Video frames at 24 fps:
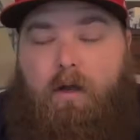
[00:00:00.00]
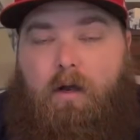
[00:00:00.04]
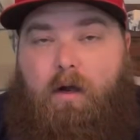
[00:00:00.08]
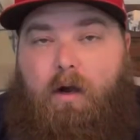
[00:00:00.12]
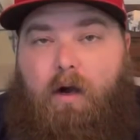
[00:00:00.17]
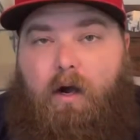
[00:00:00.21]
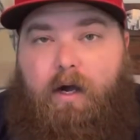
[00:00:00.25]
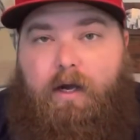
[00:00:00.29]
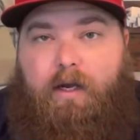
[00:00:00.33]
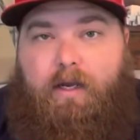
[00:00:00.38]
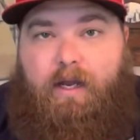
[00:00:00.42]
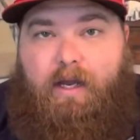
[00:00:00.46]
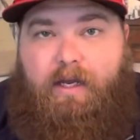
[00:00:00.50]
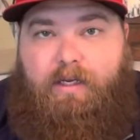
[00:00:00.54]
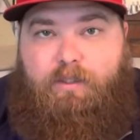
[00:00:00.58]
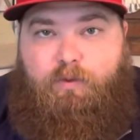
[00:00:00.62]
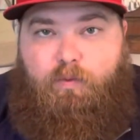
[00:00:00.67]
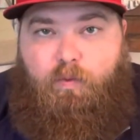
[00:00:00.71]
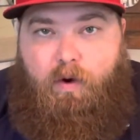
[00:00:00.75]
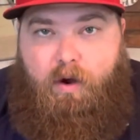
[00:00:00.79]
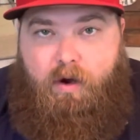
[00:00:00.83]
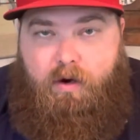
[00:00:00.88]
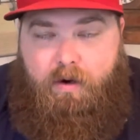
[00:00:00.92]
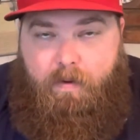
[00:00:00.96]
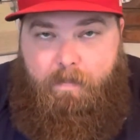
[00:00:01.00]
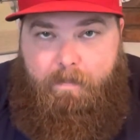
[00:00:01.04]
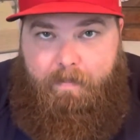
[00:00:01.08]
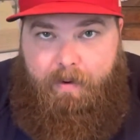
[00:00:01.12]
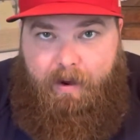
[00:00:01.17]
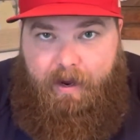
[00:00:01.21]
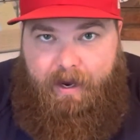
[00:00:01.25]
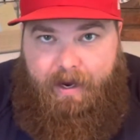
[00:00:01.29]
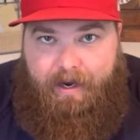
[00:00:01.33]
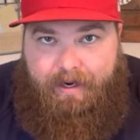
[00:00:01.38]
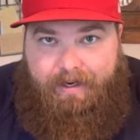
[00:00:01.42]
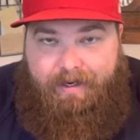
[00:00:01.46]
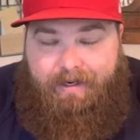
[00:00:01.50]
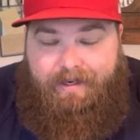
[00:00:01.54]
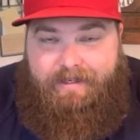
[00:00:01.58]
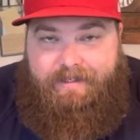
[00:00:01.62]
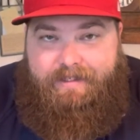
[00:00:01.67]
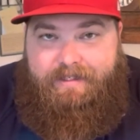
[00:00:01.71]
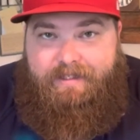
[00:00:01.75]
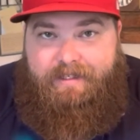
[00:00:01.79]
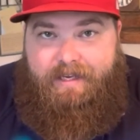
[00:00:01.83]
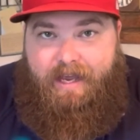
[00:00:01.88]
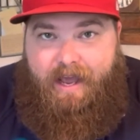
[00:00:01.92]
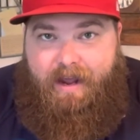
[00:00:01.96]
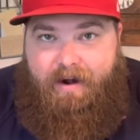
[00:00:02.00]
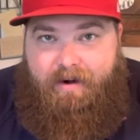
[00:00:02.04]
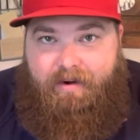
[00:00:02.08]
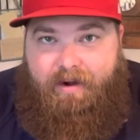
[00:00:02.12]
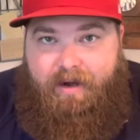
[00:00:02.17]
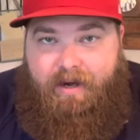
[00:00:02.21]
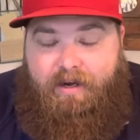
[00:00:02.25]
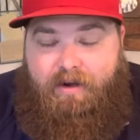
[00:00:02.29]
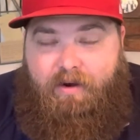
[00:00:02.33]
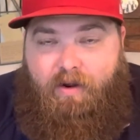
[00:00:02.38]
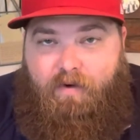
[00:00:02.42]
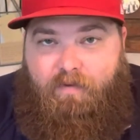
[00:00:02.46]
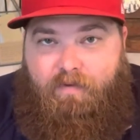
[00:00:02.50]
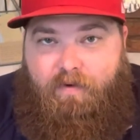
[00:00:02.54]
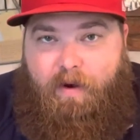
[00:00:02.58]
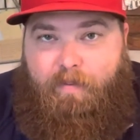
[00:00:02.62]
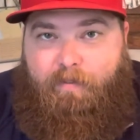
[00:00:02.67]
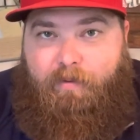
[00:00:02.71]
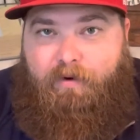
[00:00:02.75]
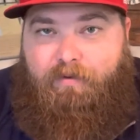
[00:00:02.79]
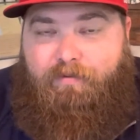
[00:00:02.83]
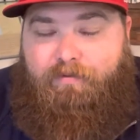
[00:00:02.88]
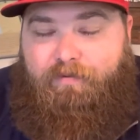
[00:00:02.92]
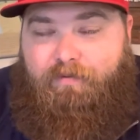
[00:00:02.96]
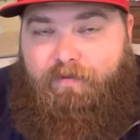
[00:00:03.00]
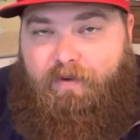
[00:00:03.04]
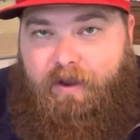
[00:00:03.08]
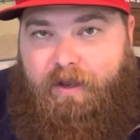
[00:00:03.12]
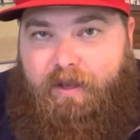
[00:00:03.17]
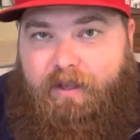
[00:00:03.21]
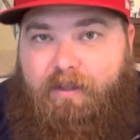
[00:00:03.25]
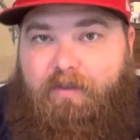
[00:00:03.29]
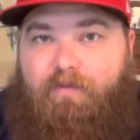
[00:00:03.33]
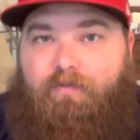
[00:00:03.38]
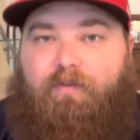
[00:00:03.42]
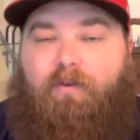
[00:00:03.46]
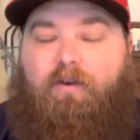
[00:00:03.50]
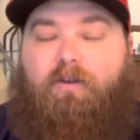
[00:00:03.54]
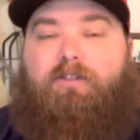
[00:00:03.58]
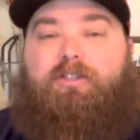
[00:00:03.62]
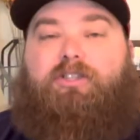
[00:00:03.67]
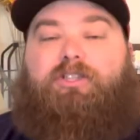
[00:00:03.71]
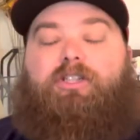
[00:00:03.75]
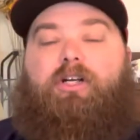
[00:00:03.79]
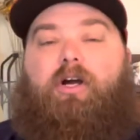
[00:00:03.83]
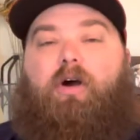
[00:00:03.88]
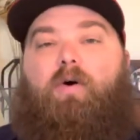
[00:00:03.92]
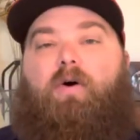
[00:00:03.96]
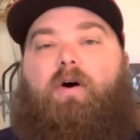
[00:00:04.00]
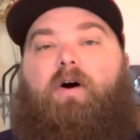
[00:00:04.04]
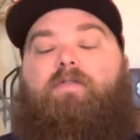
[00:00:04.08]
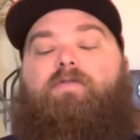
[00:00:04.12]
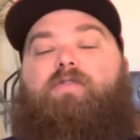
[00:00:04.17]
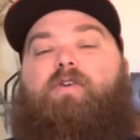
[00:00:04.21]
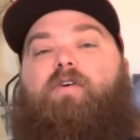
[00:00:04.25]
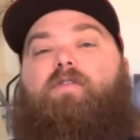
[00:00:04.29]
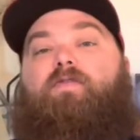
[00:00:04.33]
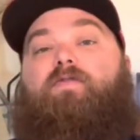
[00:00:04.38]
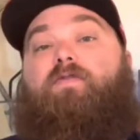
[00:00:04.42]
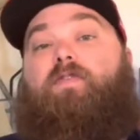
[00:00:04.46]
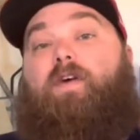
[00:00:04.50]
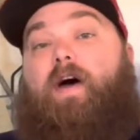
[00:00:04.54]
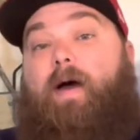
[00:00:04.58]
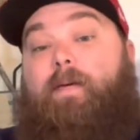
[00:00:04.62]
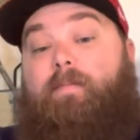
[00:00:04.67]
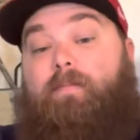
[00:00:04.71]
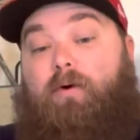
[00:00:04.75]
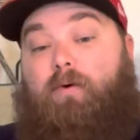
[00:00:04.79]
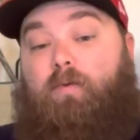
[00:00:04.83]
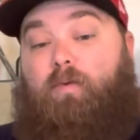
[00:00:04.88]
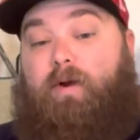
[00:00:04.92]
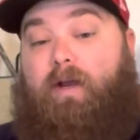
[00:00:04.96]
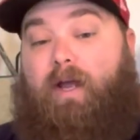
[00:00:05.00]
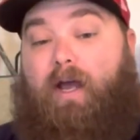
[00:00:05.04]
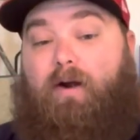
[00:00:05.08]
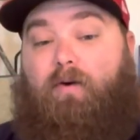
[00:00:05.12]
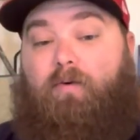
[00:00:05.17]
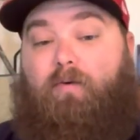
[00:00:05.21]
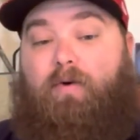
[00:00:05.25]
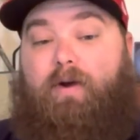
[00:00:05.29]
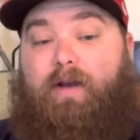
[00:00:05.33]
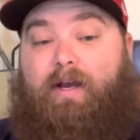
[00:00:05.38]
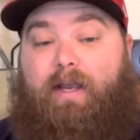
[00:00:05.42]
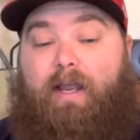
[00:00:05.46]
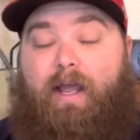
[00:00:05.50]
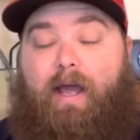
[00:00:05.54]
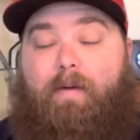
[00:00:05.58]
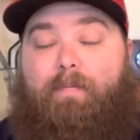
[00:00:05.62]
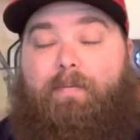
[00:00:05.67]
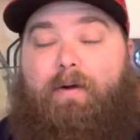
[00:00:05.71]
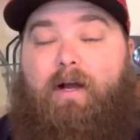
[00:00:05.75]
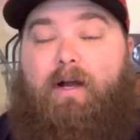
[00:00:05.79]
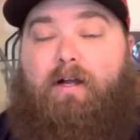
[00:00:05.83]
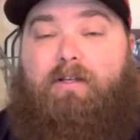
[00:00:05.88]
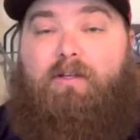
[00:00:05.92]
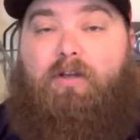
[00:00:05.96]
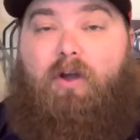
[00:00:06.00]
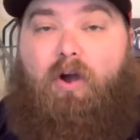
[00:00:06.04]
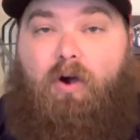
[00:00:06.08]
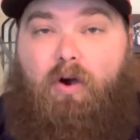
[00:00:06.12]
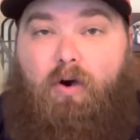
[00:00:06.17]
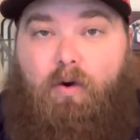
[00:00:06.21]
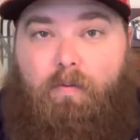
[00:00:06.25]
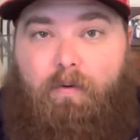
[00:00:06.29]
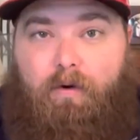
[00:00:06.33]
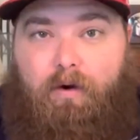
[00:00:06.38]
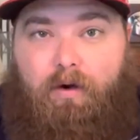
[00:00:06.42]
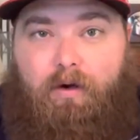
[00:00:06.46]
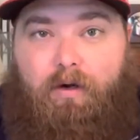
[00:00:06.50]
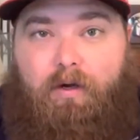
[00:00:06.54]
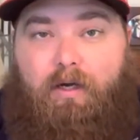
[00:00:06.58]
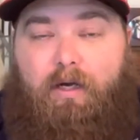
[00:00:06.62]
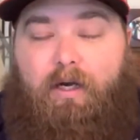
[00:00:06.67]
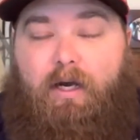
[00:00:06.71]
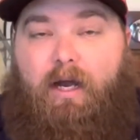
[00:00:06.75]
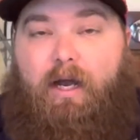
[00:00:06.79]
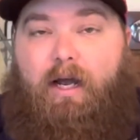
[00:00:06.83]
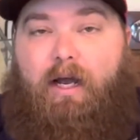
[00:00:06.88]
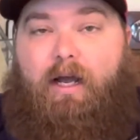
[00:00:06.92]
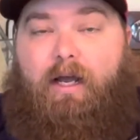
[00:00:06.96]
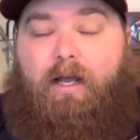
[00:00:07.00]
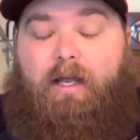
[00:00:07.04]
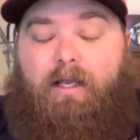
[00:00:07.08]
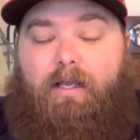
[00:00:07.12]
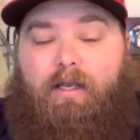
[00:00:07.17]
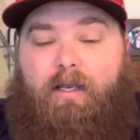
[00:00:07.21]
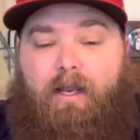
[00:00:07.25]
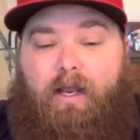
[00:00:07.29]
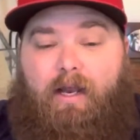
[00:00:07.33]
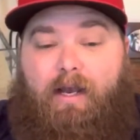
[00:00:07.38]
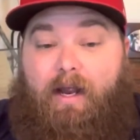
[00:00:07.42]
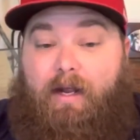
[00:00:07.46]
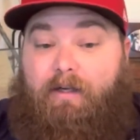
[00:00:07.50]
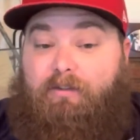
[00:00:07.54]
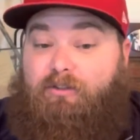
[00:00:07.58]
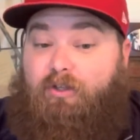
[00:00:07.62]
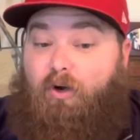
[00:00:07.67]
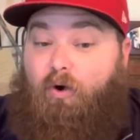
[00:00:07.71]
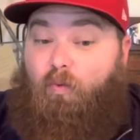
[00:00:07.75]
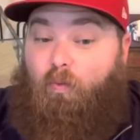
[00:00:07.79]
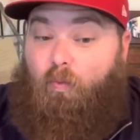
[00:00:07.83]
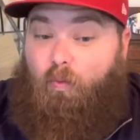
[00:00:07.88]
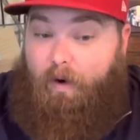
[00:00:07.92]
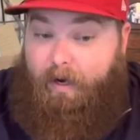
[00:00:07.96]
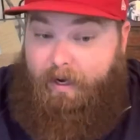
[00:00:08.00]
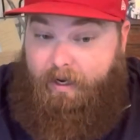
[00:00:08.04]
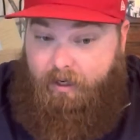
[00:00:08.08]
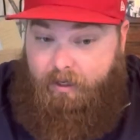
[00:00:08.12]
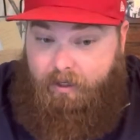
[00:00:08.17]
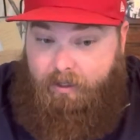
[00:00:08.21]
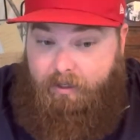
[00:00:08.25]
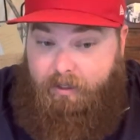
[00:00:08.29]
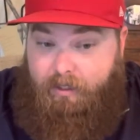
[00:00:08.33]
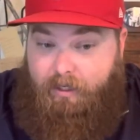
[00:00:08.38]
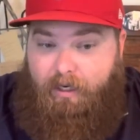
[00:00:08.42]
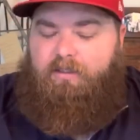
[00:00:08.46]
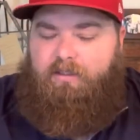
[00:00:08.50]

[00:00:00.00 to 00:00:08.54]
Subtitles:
All right, guys, welcome back. It is Saturday, November 5th, first show of November. We got to recap October, announce our winner.